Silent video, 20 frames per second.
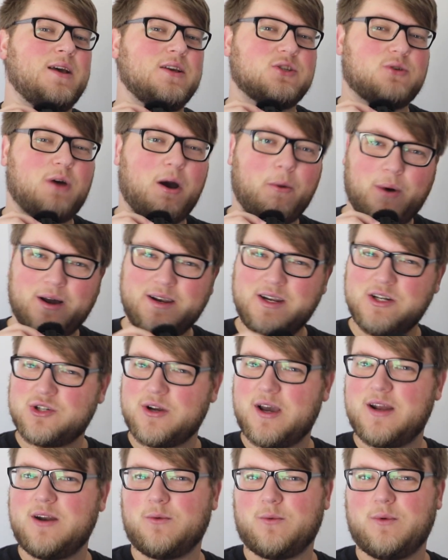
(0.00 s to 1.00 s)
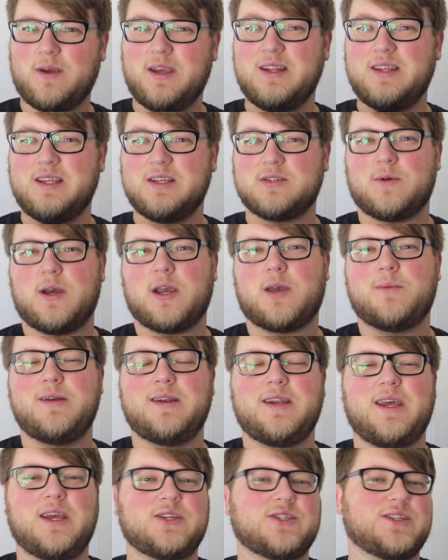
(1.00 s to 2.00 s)
So I want to try to read these
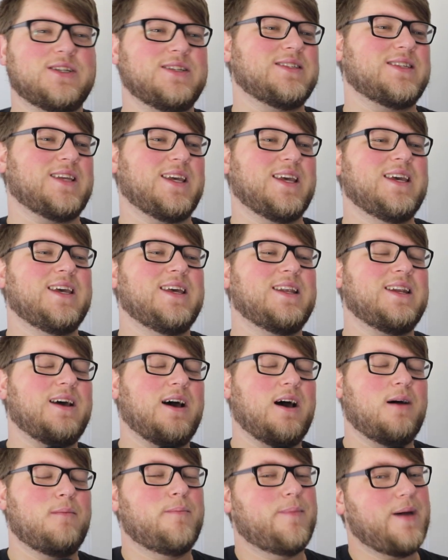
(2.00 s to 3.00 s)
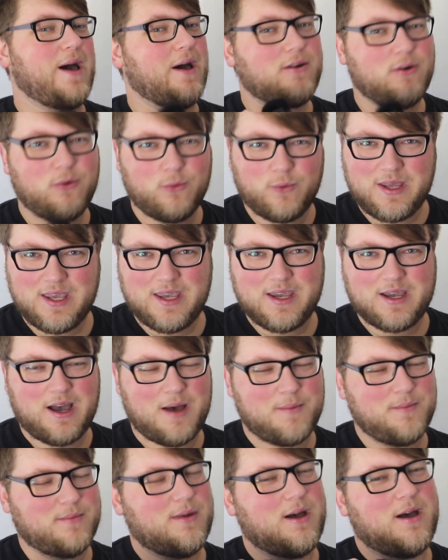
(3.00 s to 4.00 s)
recommendations in about a week.
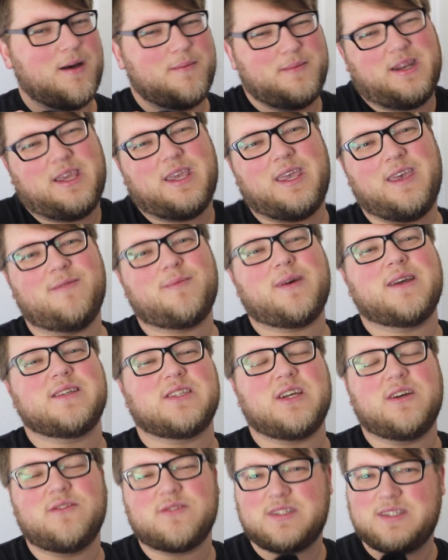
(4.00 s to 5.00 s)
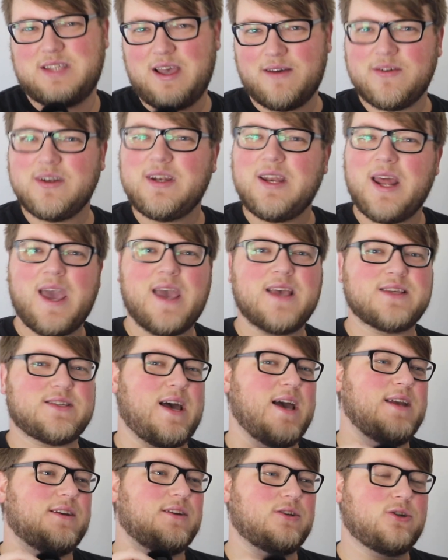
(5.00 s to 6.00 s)
I'm going to give myself 7 days.
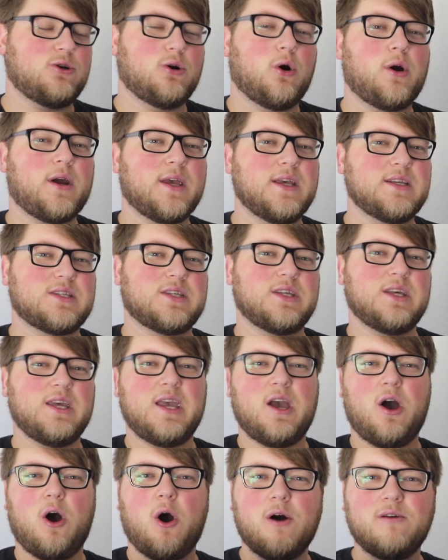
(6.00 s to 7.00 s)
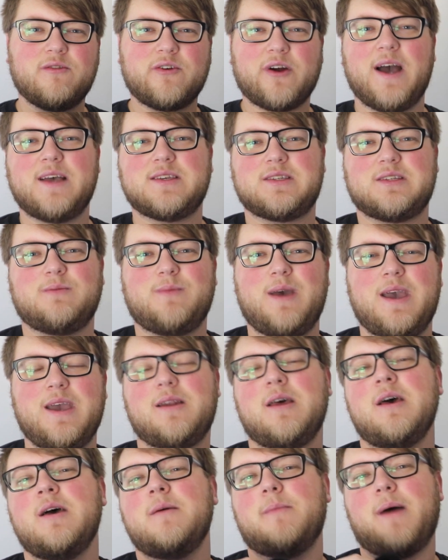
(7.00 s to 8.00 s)
I notoriously
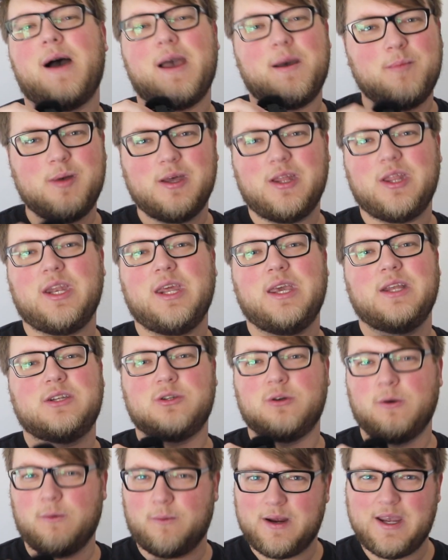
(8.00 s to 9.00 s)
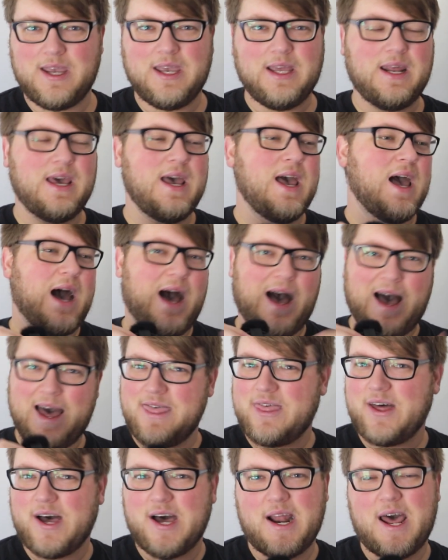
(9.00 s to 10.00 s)
overestimate my ability to read.
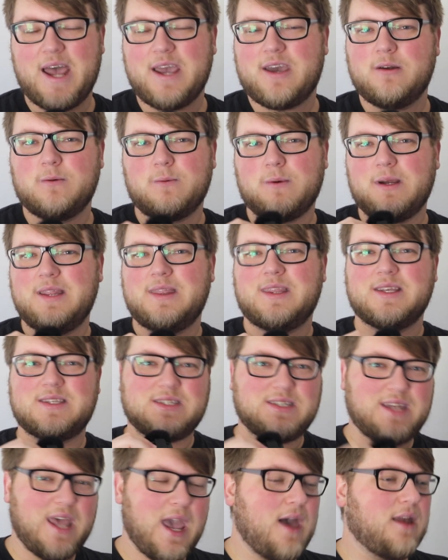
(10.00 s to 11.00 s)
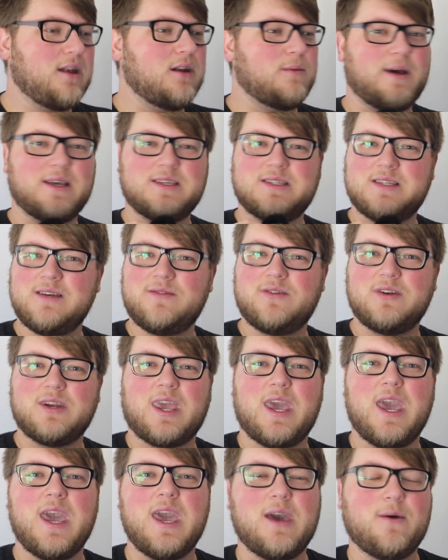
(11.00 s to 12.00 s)
I thought I could read The Stand by
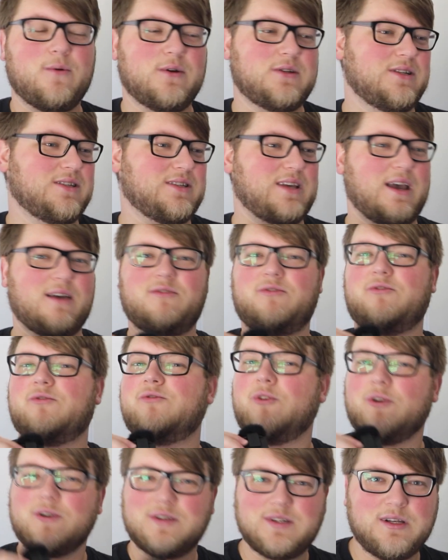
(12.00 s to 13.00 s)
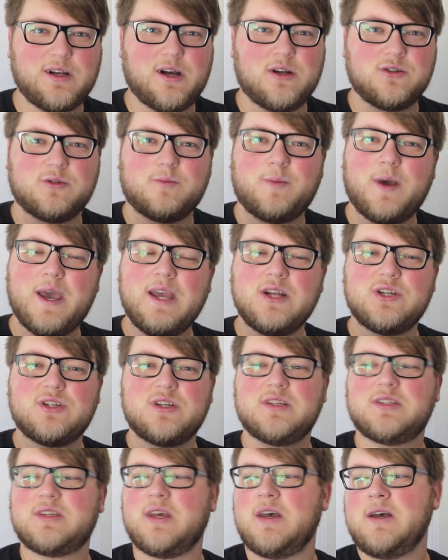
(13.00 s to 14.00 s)
Stephen King, which is like 1400
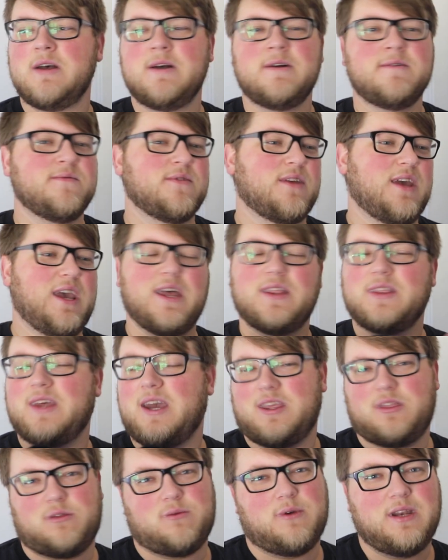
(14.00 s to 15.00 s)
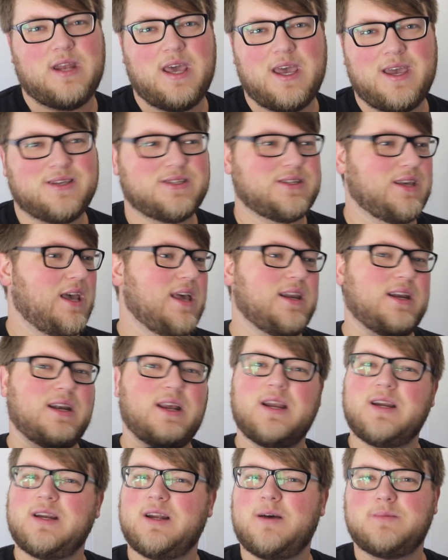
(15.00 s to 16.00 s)
pages, in like 3 days, and it
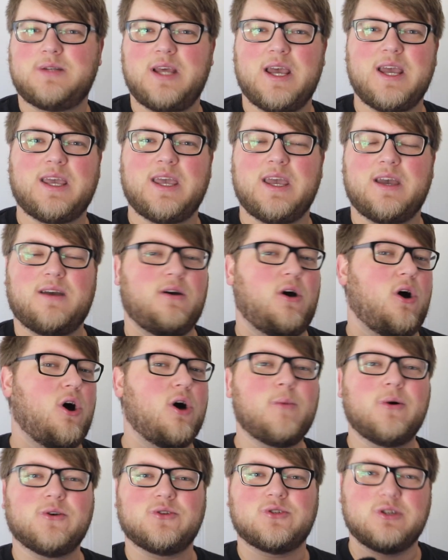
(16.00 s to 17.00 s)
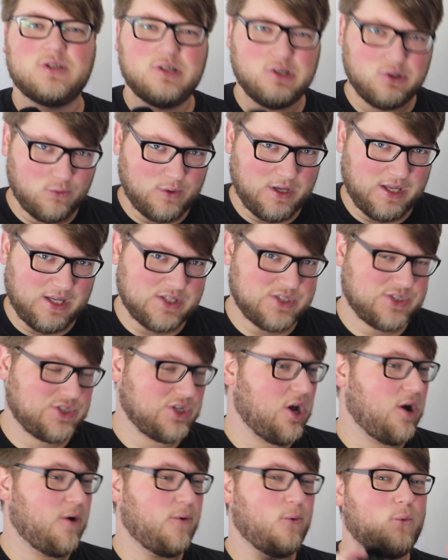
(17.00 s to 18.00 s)
ended up taking almost 2 weeks.
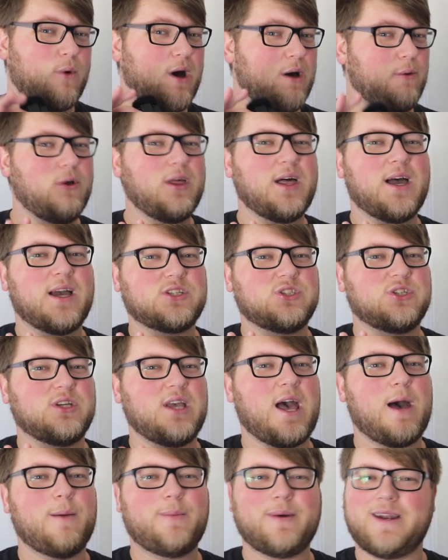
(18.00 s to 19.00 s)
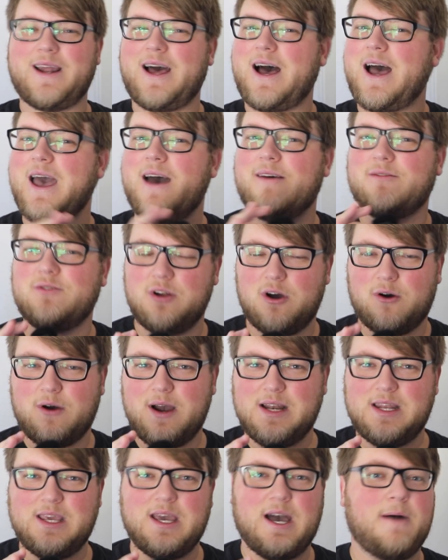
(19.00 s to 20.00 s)
So what will actually happen, I have no
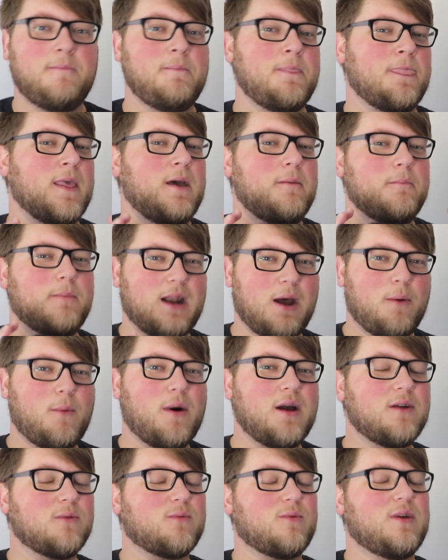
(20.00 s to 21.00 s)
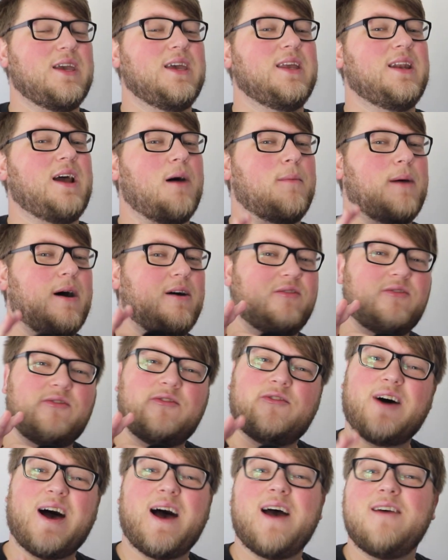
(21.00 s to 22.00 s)
idea. But I wanna read about
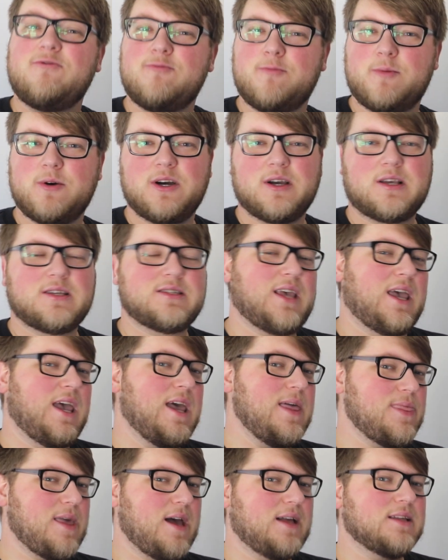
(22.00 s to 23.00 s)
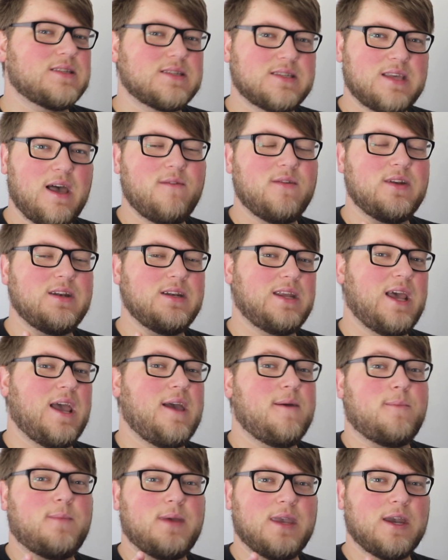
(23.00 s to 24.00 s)
5 books in that 7
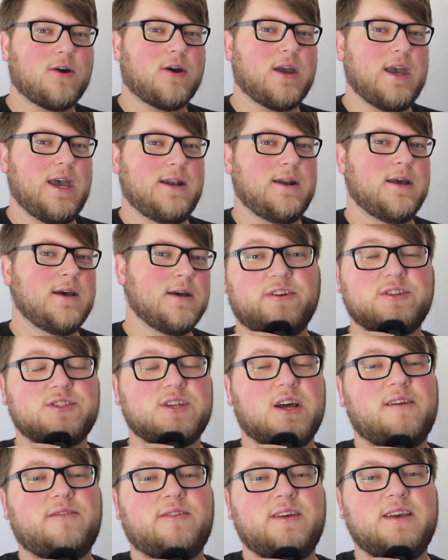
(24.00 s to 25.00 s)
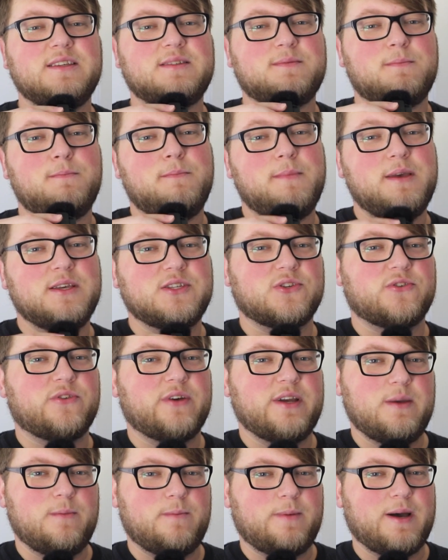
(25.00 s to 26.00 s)
day period. First off is
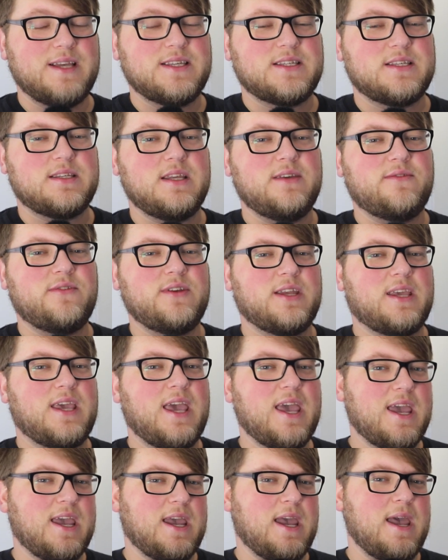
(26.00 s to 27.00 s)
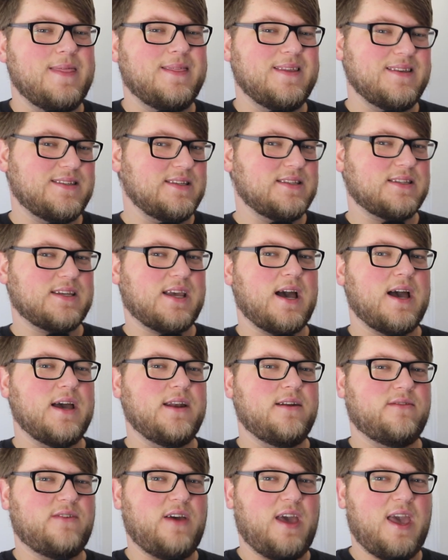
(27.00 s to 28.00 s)
Misery by Stephen King. And this is
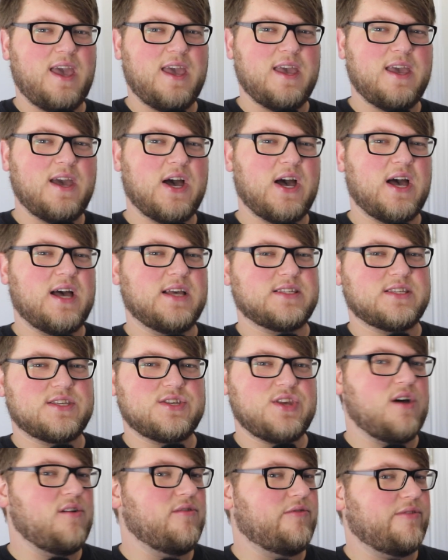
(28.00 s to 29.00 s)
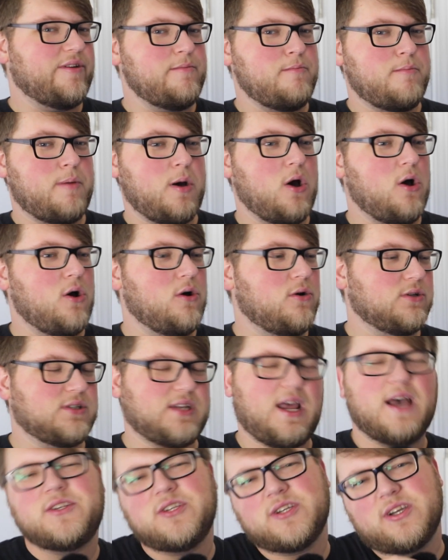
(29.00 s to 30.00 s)
kind of a
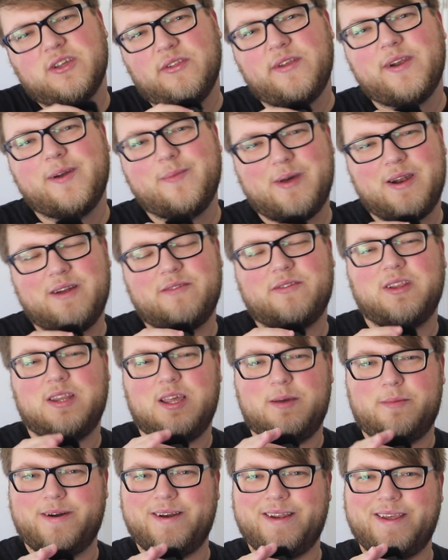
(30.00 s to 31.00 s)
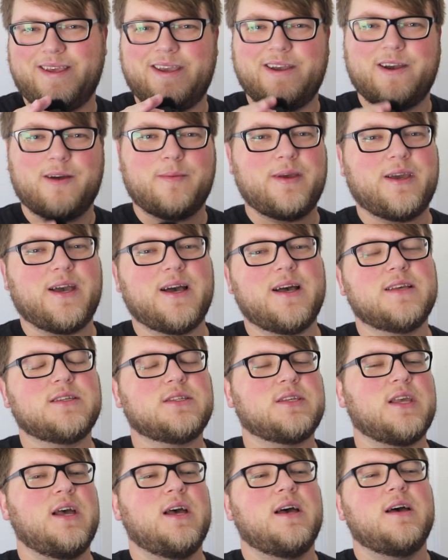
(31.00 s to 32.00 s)
self-imposed, I took a little bit of a liberty here
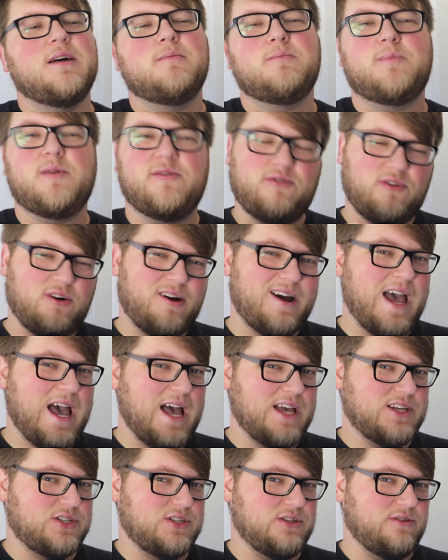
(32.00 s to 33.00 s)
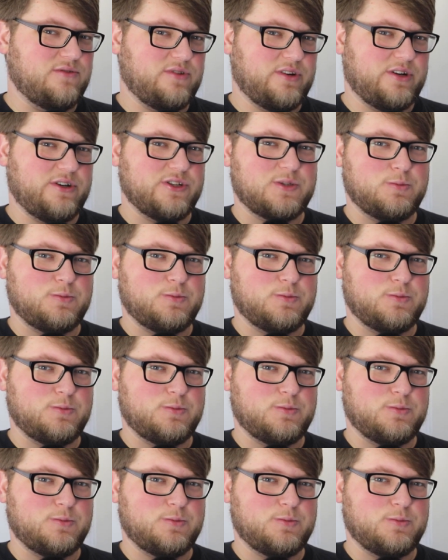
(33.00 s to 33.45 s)
because before I asked you for your